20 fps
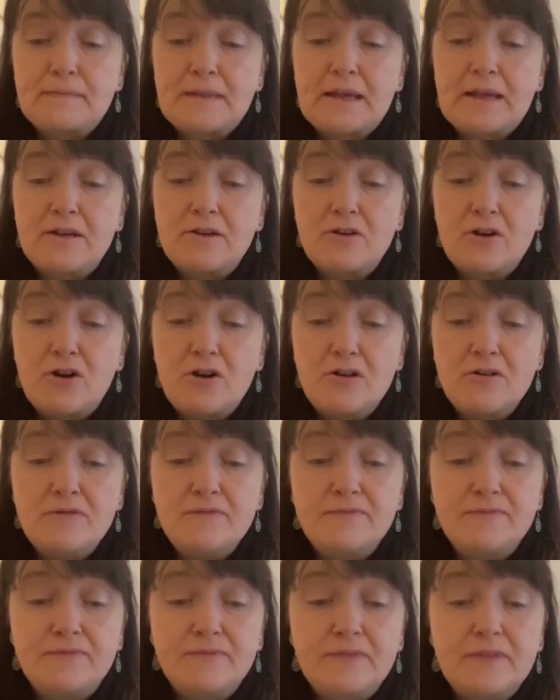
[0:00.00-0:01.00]
yarn,
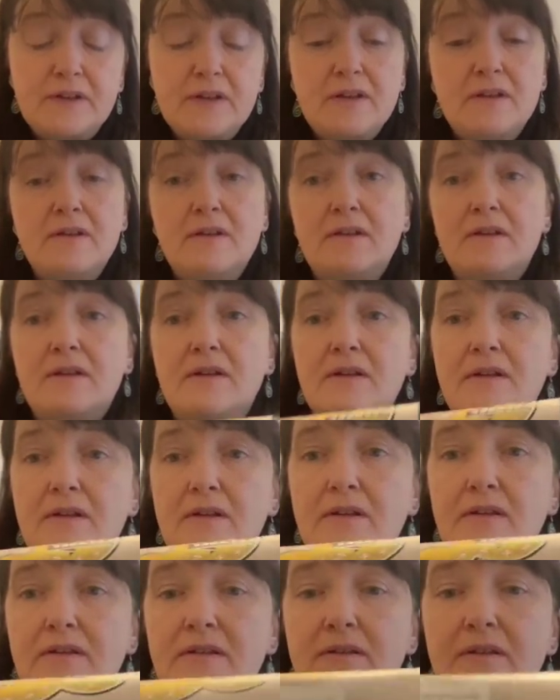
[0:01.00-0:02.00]

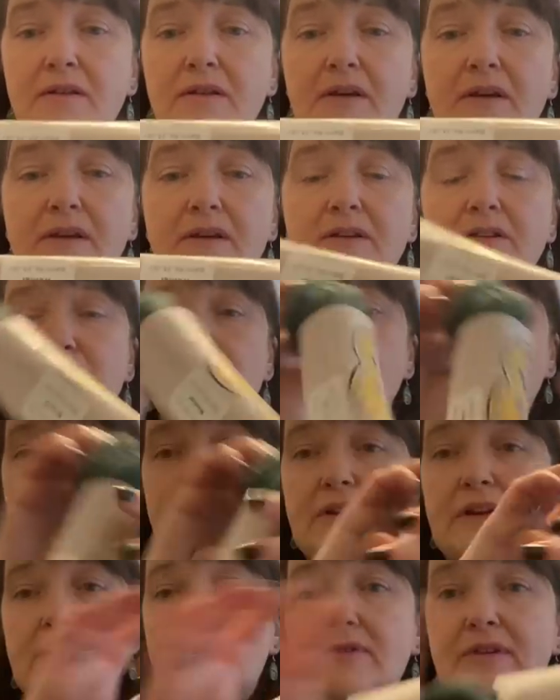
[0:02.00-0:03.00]
and it's
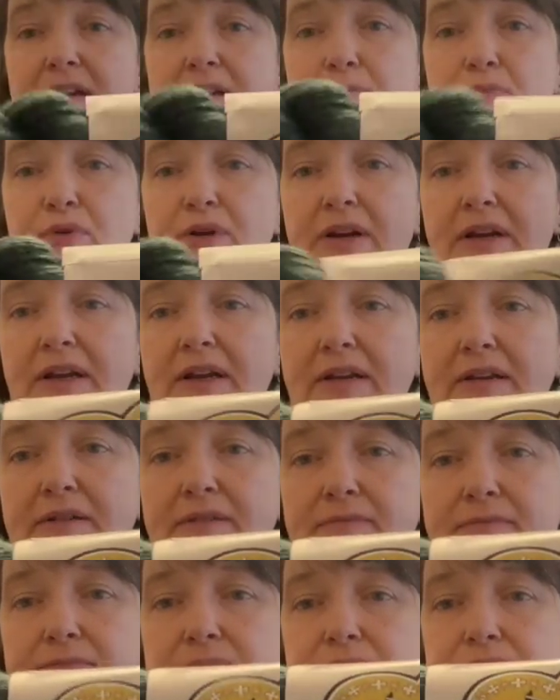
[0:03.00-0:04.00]
really, really pretty.
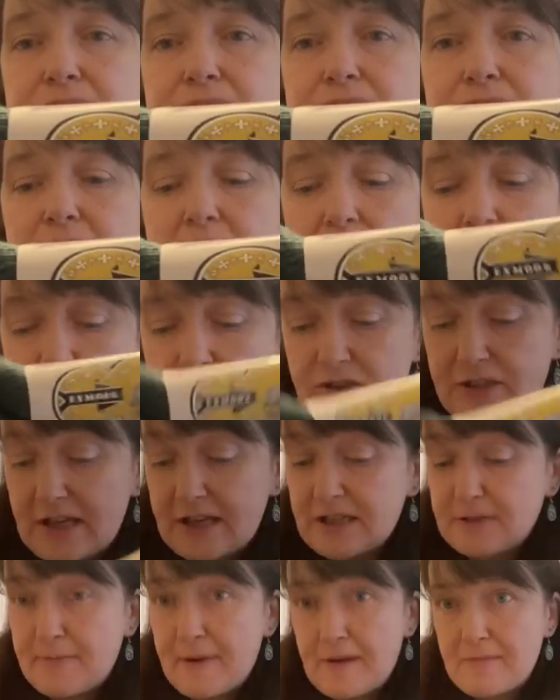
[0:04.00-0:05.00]
So
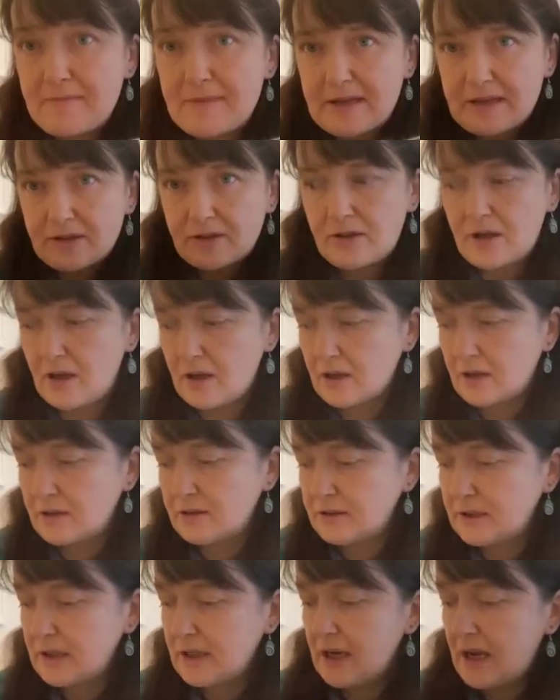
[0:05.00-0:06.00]
that's my main colour,
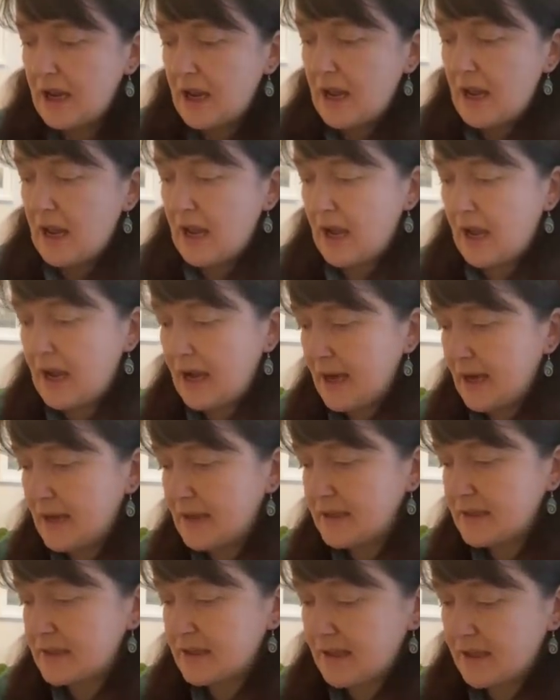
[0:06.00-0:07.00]

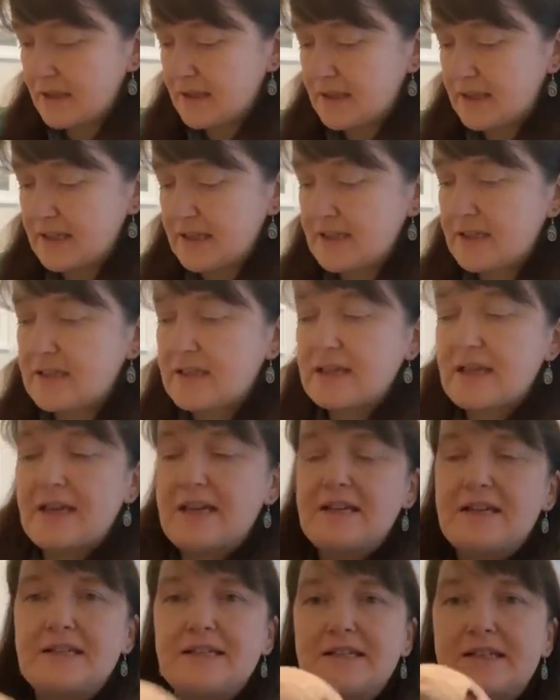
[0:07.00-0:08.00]
and this
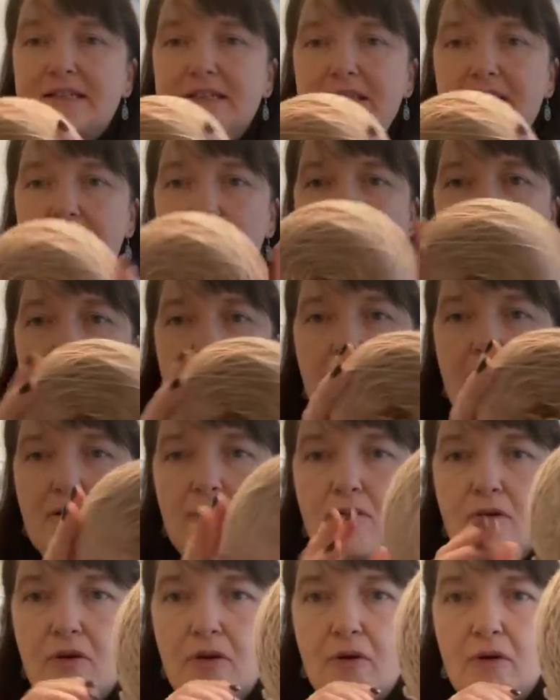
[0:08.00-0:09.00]
is
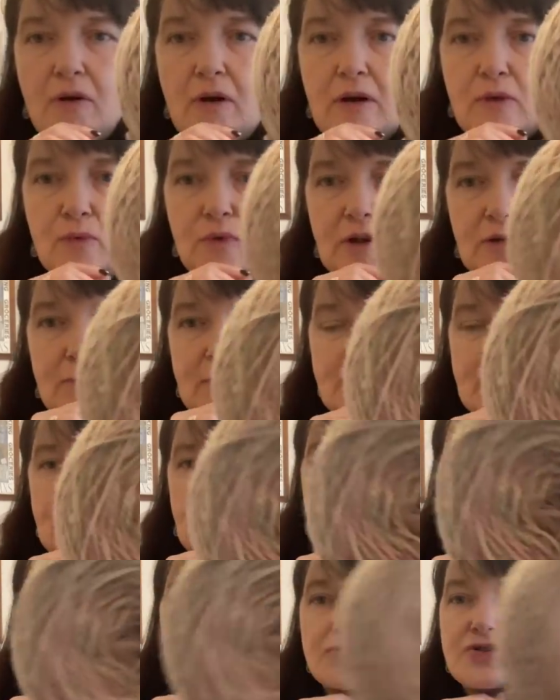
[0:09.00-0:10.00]
and will be my
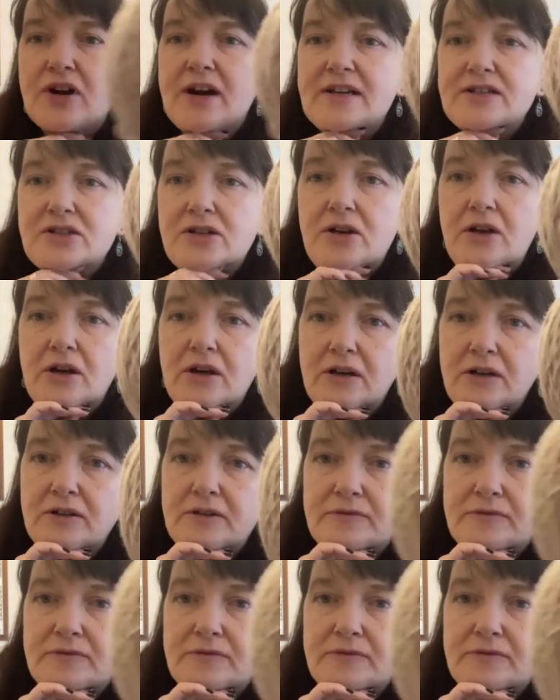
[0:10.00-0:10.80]
contrast colour.